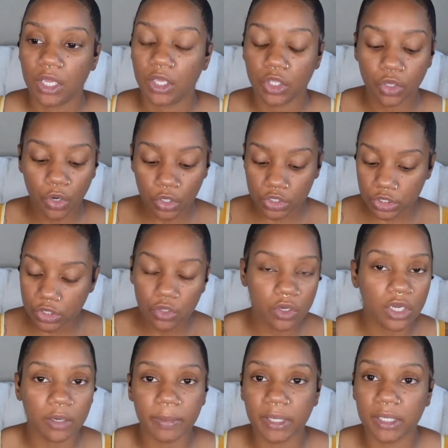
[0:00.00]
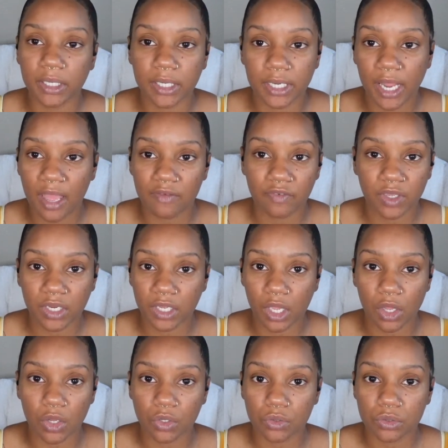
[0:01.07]
you're still going to be looking at
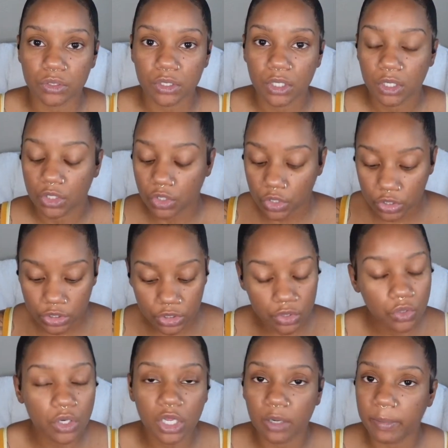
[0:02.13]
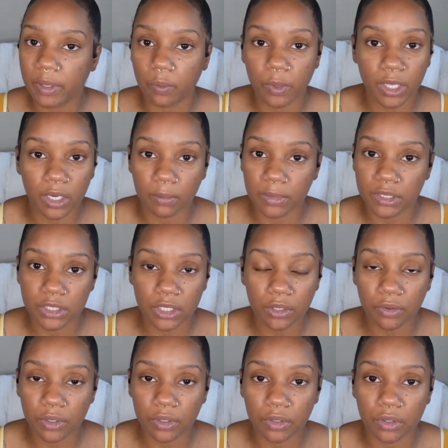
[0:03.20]
videos. You're still going to be reading
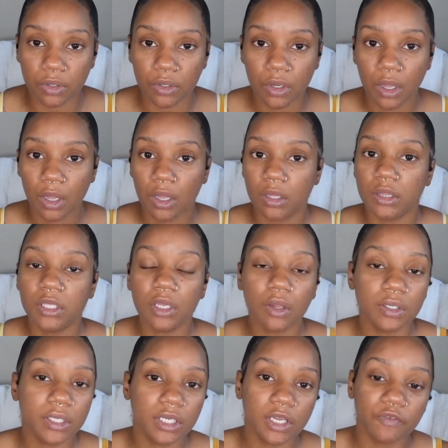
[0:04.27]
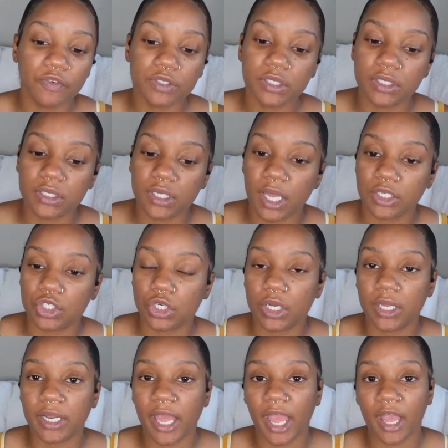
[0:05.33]
material. The only difference is that you're
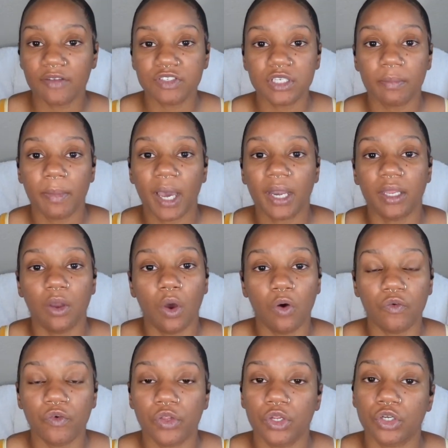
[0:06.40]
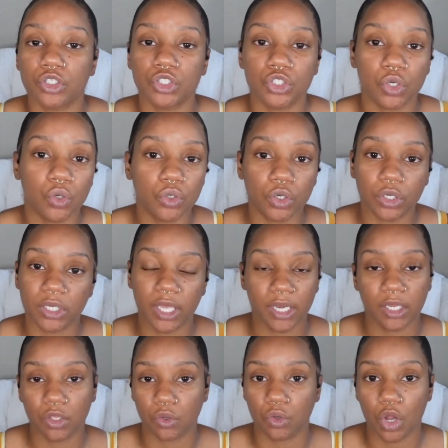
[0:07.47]
going to have somebody over your shoulder letting
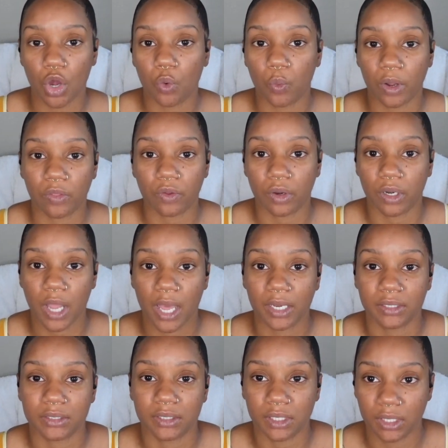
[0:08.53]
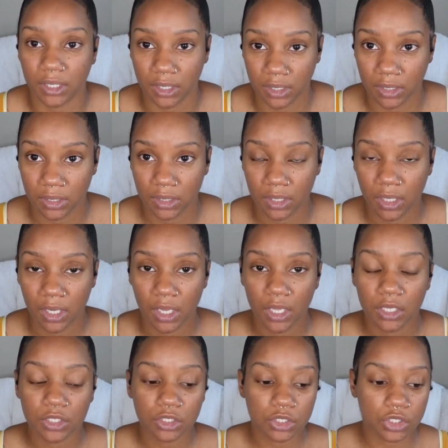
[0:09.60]
you know whether or not it's good.
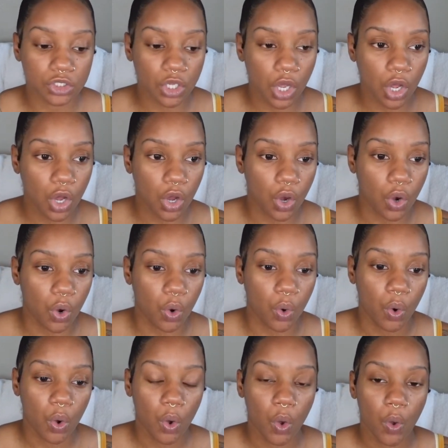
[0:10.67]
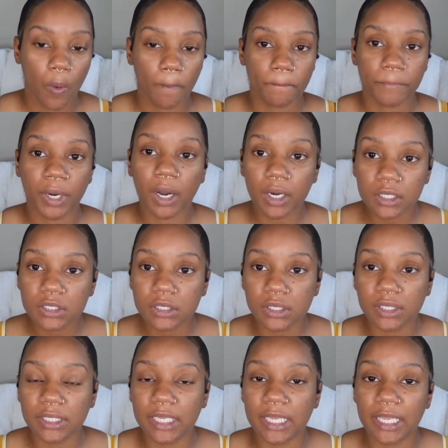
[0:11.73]
So,
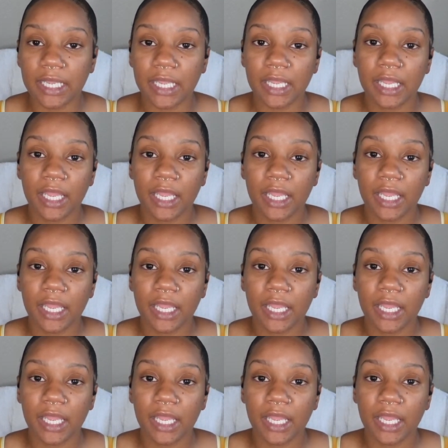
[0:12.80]
personally,